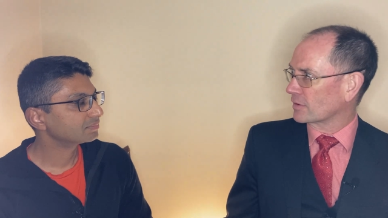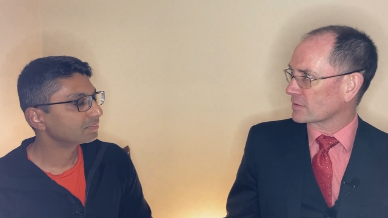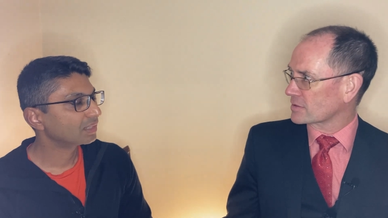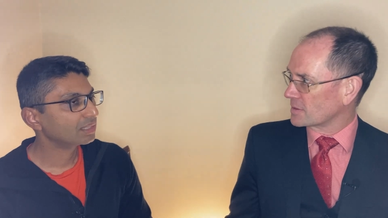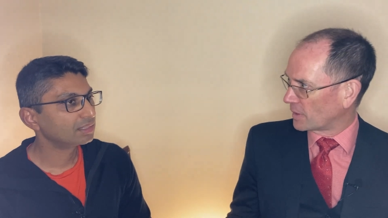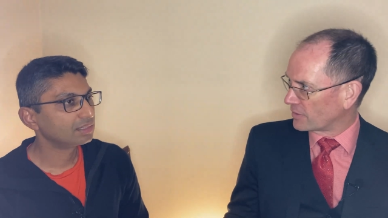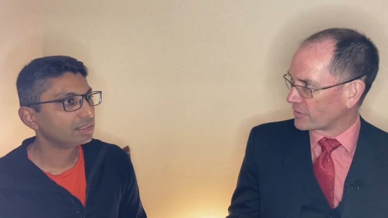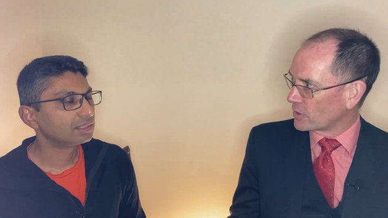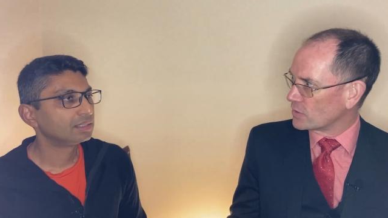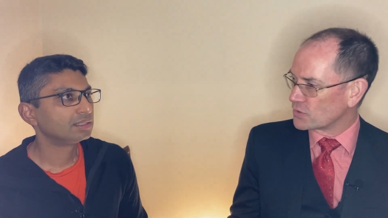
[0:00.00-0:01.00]
Speaker 1: similar
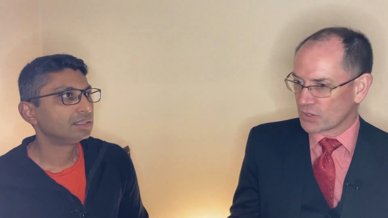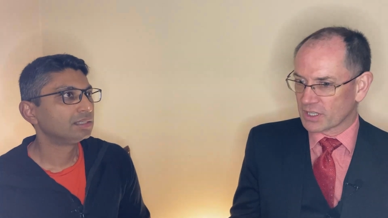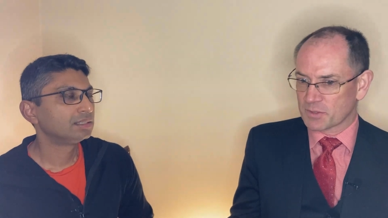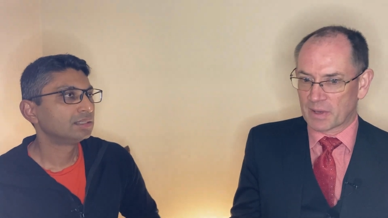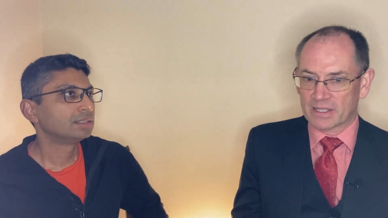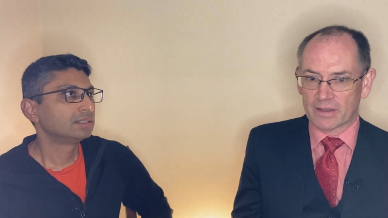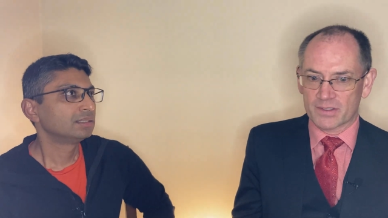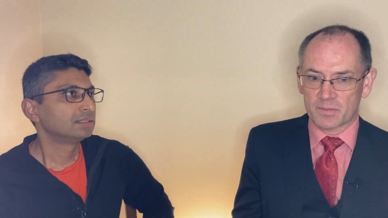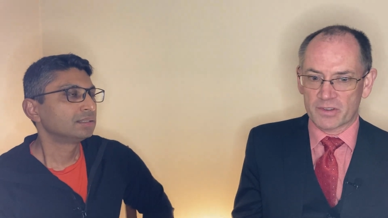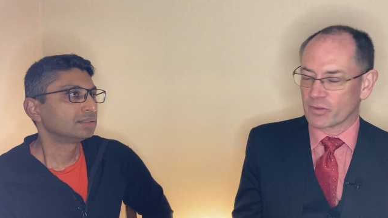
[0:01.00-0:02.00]
views. You'd expect to have
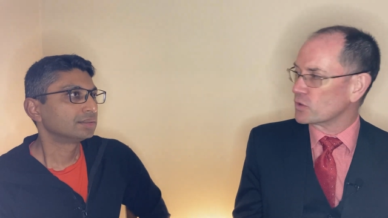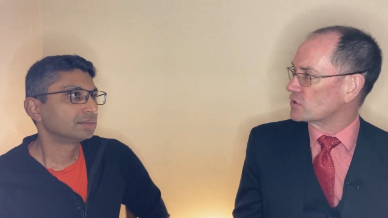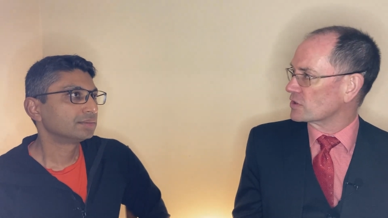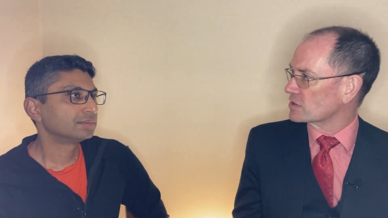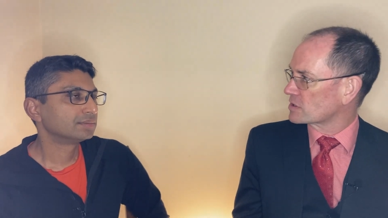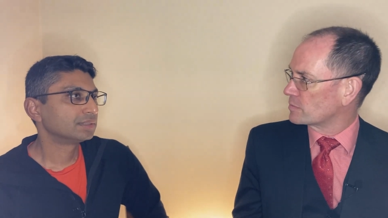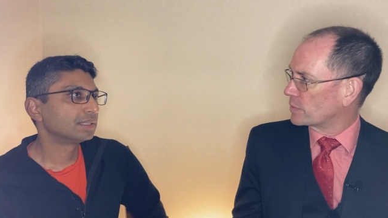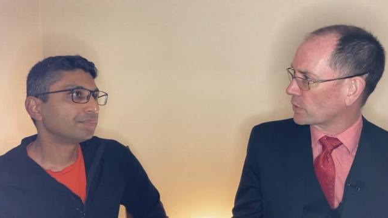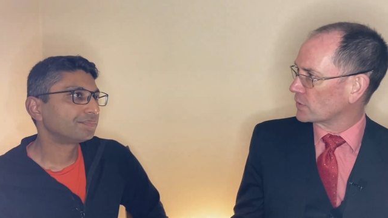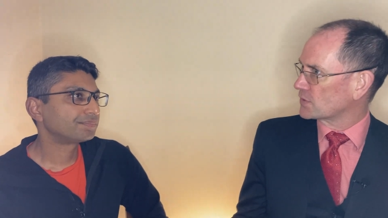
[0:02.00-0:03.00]
some divergence
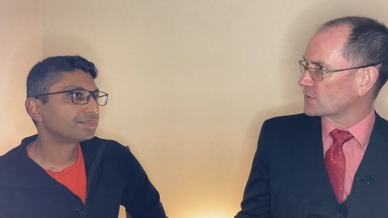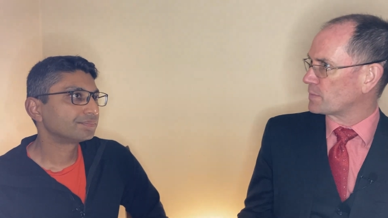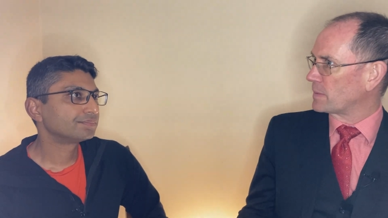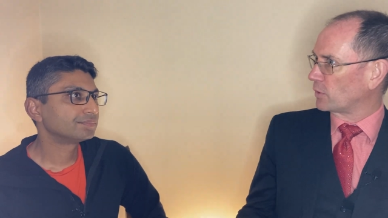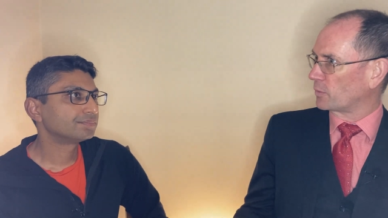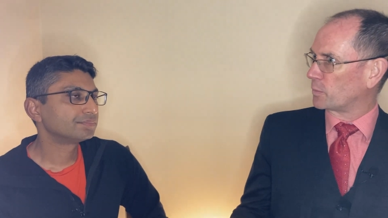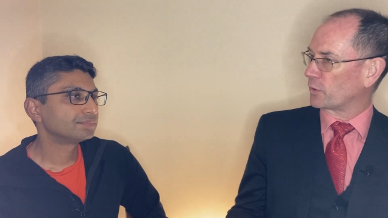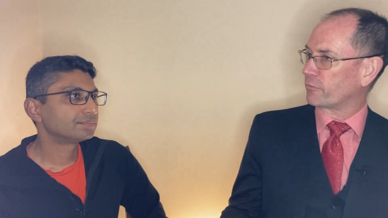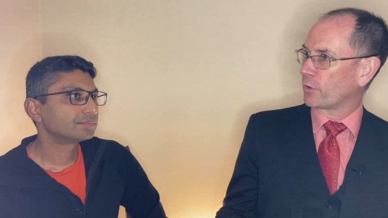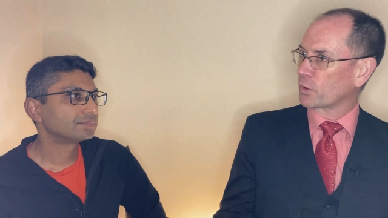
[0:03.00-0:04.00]
because people
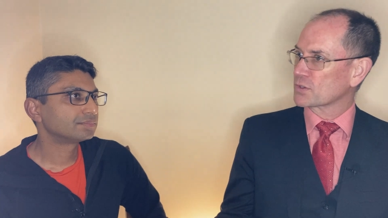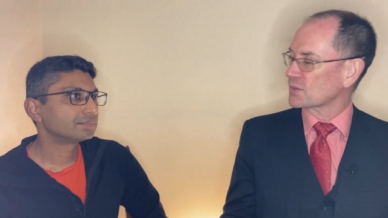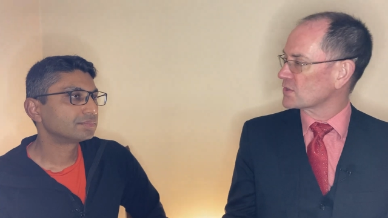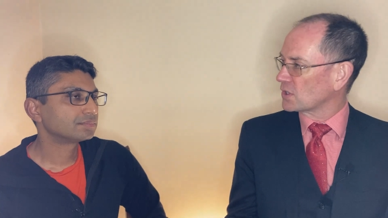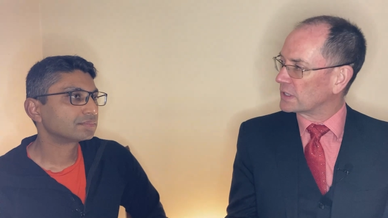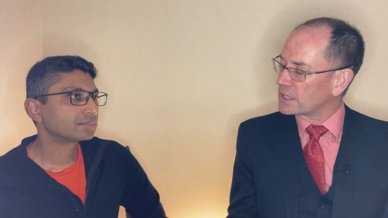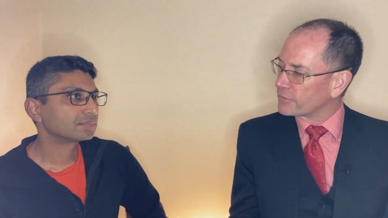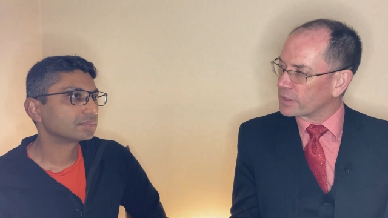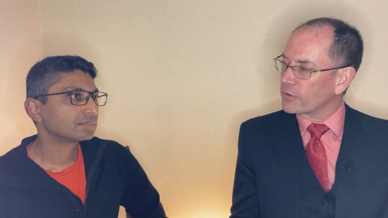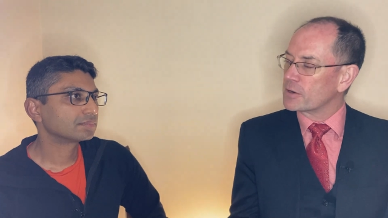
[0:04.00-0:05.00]
put focus on slightly
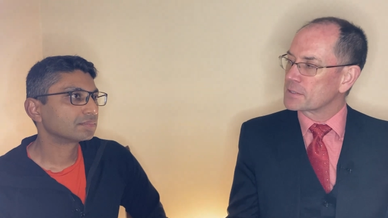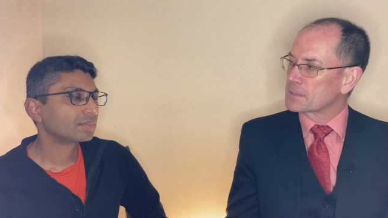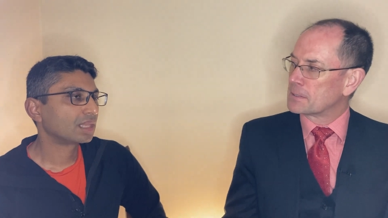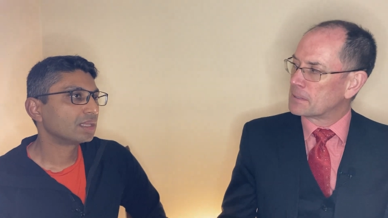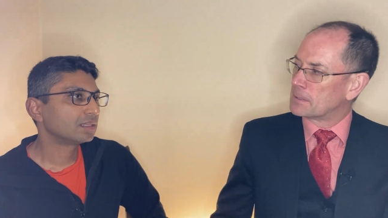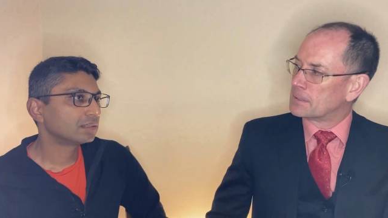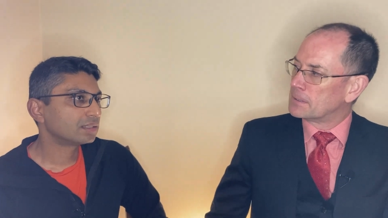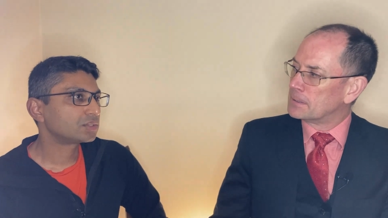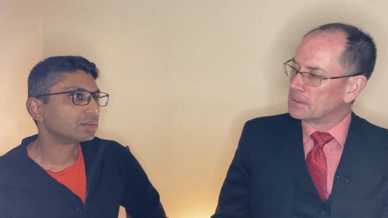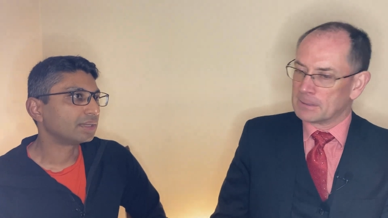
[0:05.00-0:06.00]
different areas.
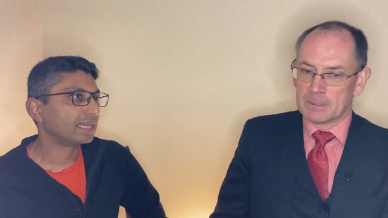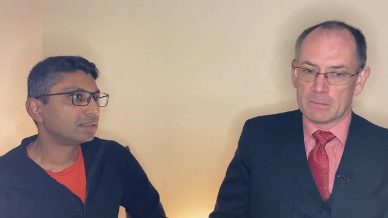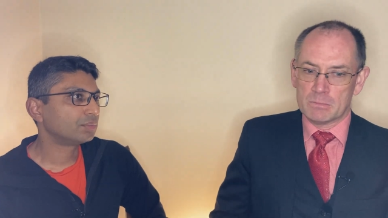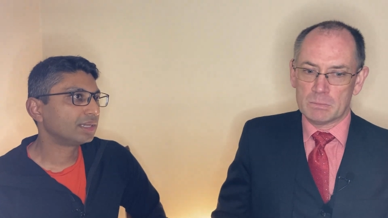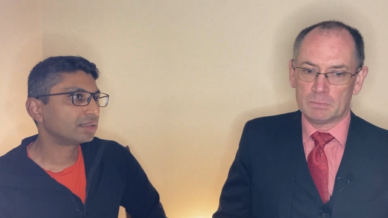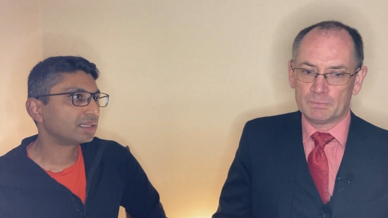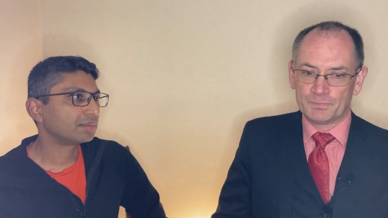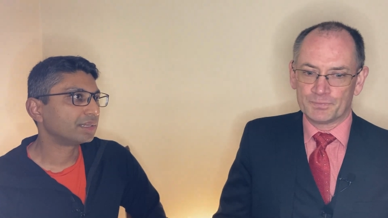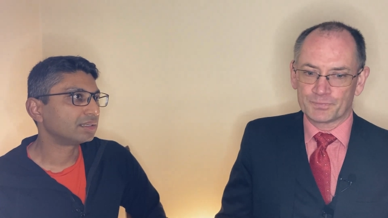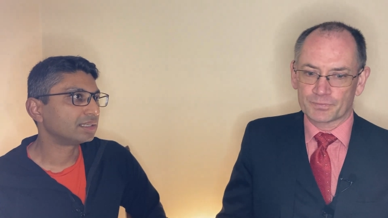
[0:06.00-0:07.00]
Speaker 2: They do, and the way I think
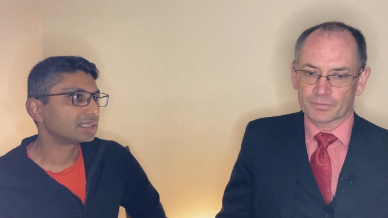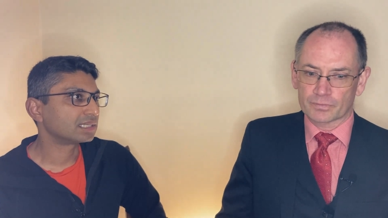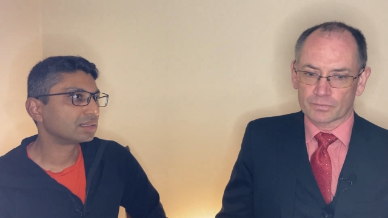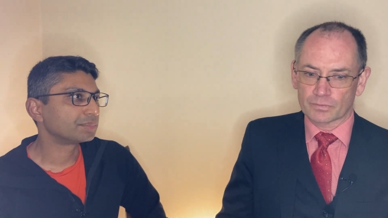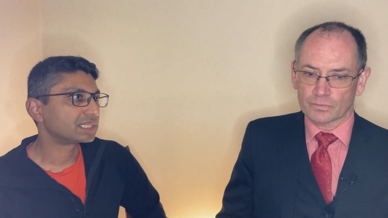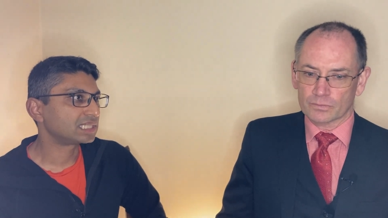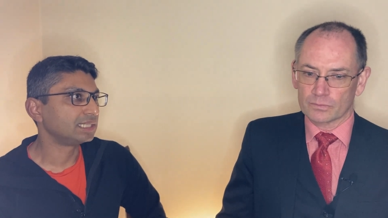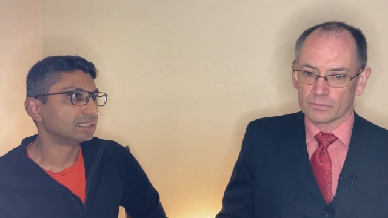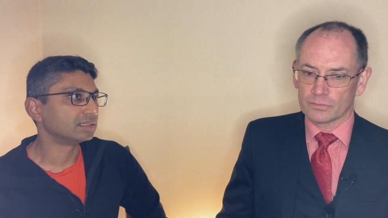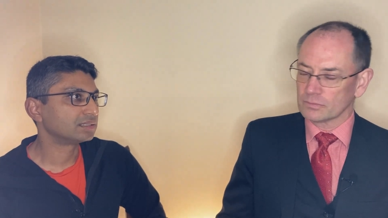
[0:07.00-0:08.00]
about it is a little bit
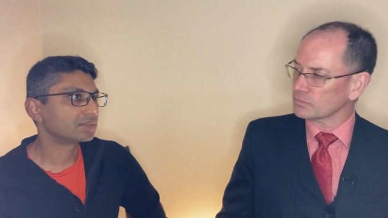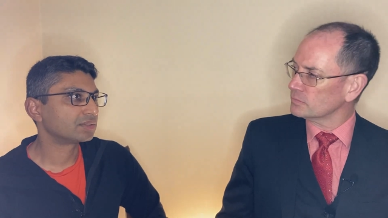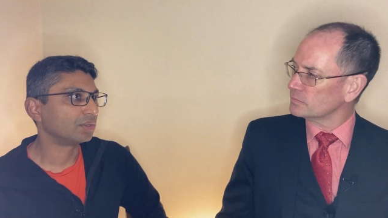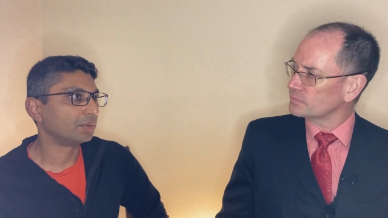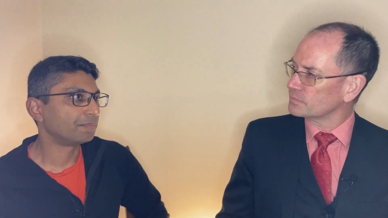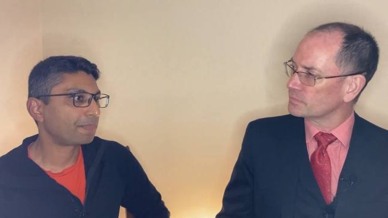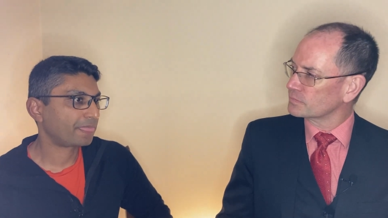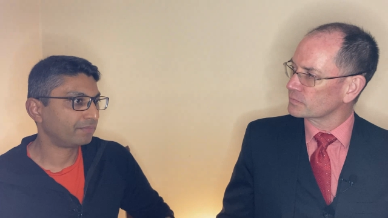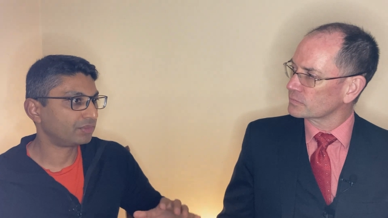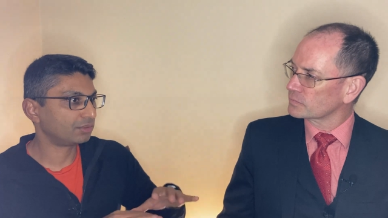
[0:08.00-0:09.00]
tiered. So
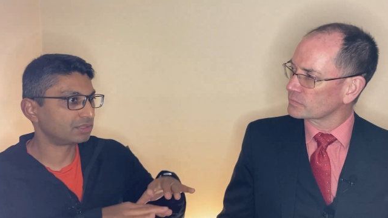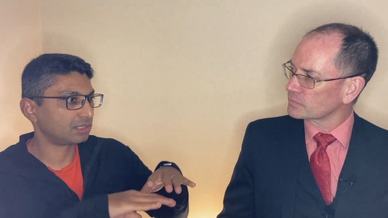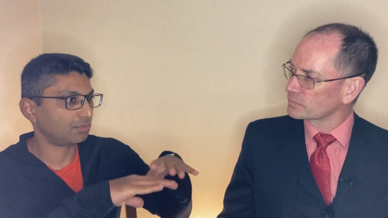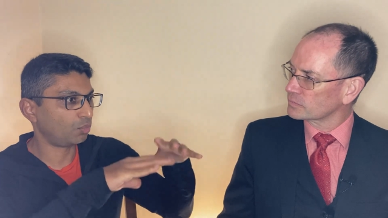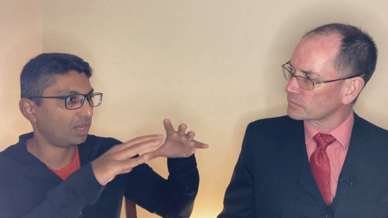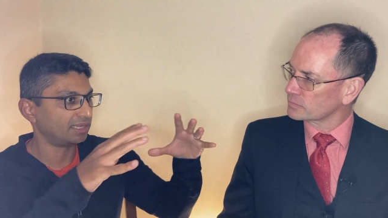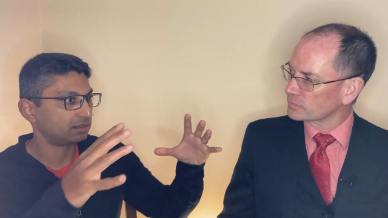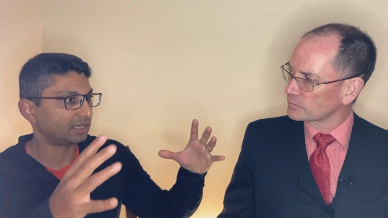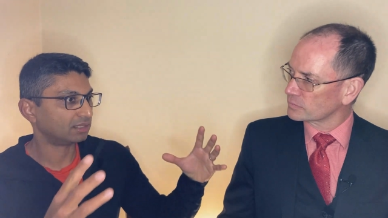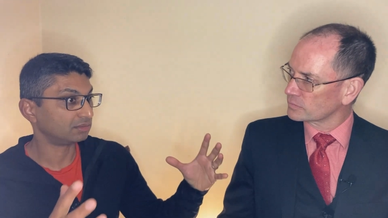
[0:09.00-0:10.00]
there is the
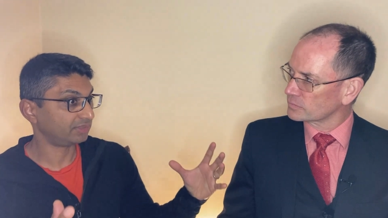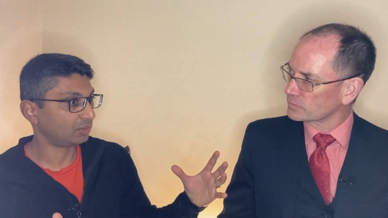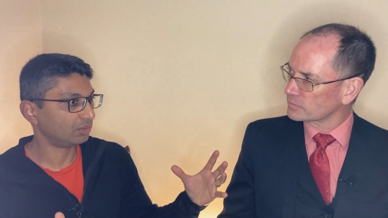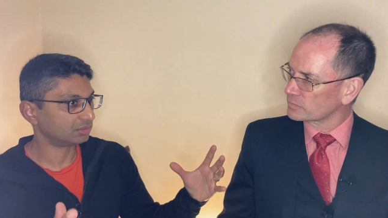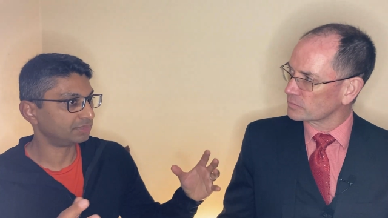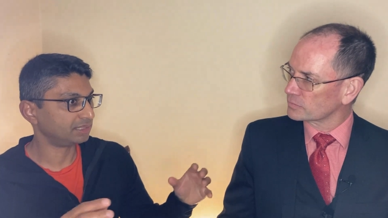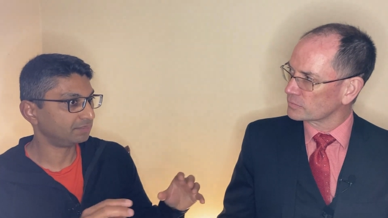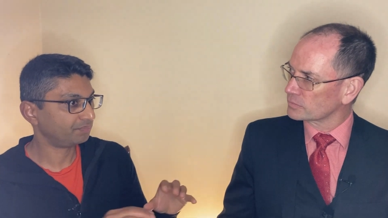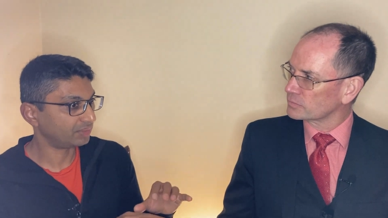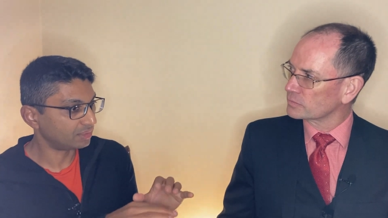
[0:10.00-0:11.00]
wider kind of
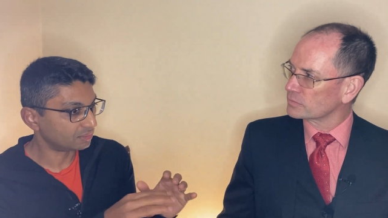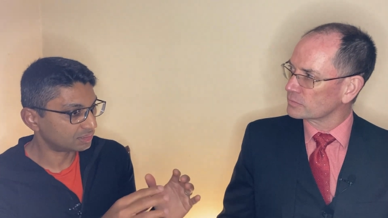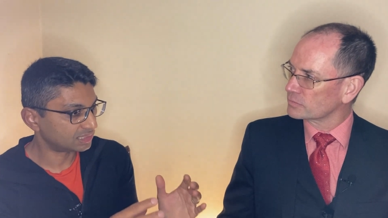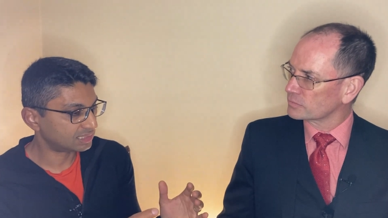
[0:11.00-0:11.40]
economy, then there's the